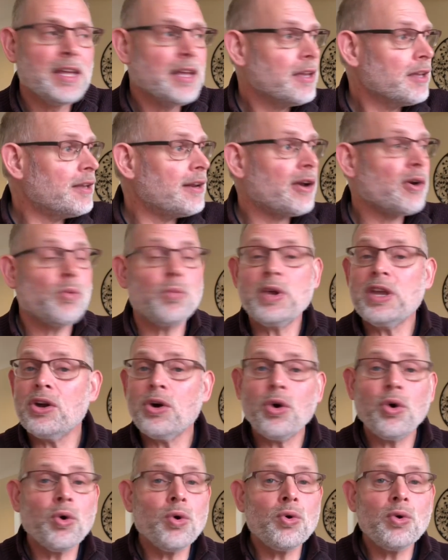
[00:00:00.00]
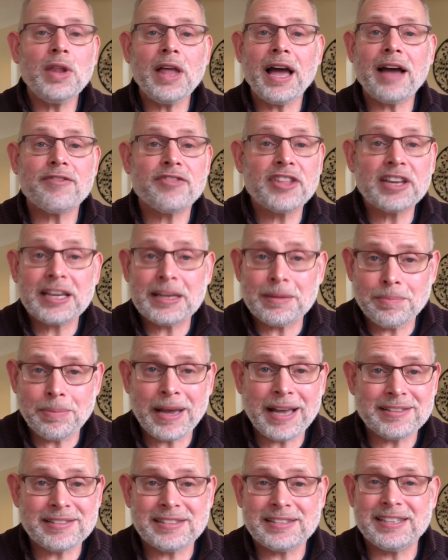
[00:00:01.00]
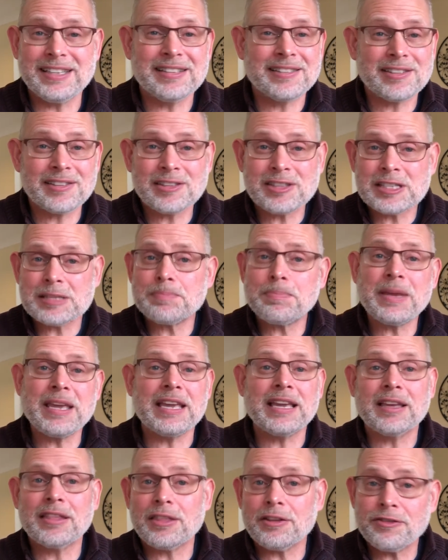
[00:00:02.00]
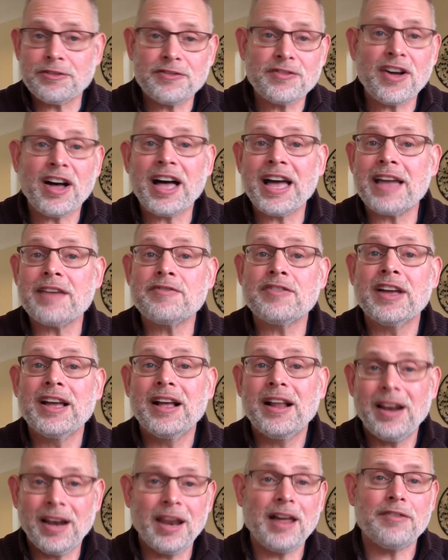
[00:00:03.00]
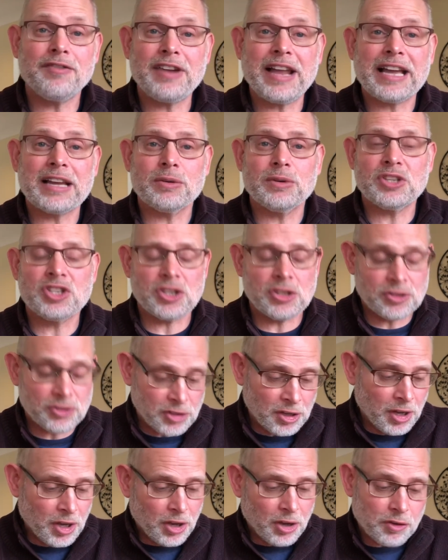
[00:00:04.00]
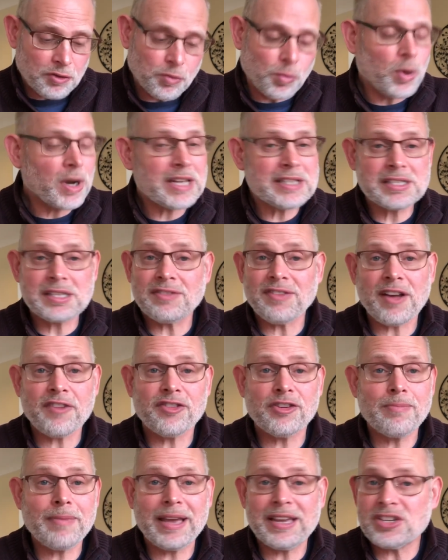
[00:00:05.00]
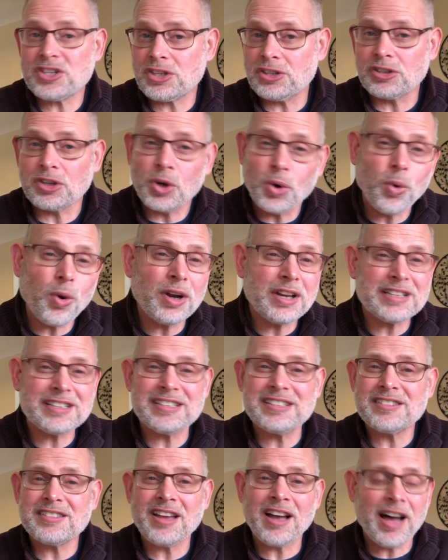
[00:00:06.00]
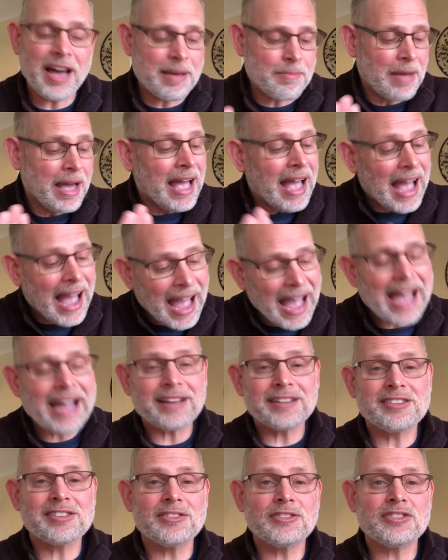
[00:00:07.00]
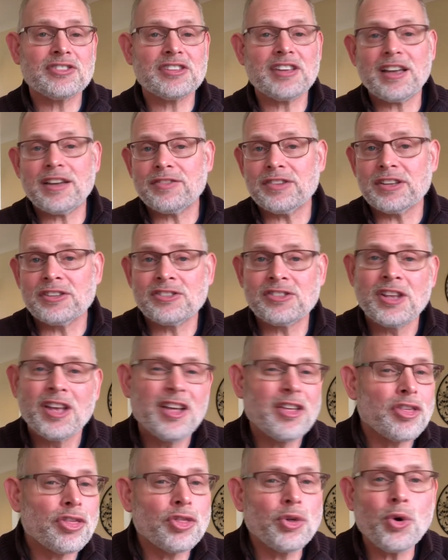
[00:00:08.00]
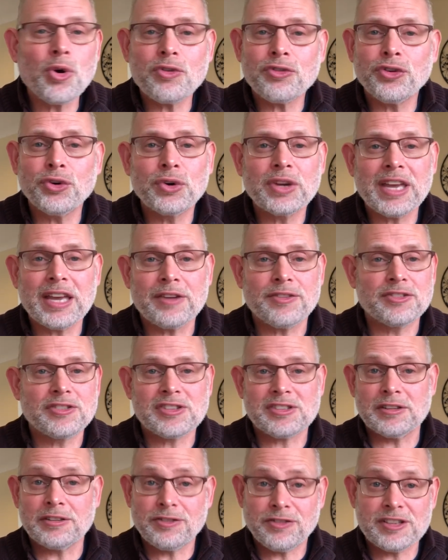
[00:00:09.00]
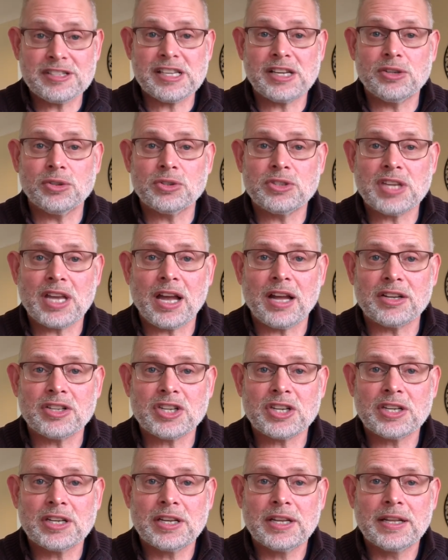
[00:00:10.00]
You know, we all have the capacity to speak the 5 love languages of words of affirmation, quality time, acts of service, thoughtful gifts, and physical touch.